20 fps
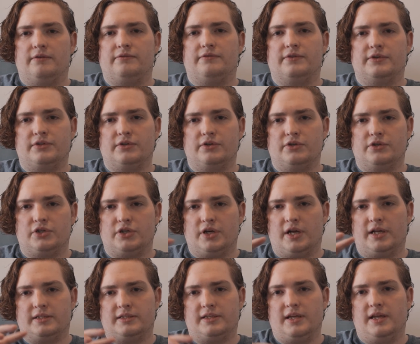for certain
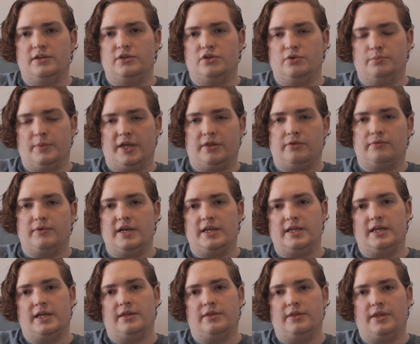shots and do my
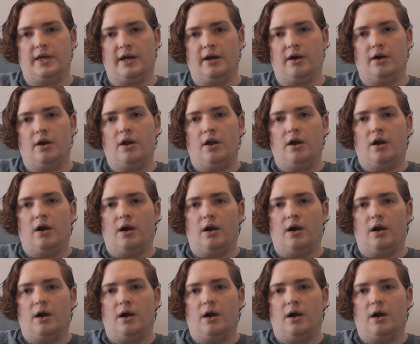3D in there,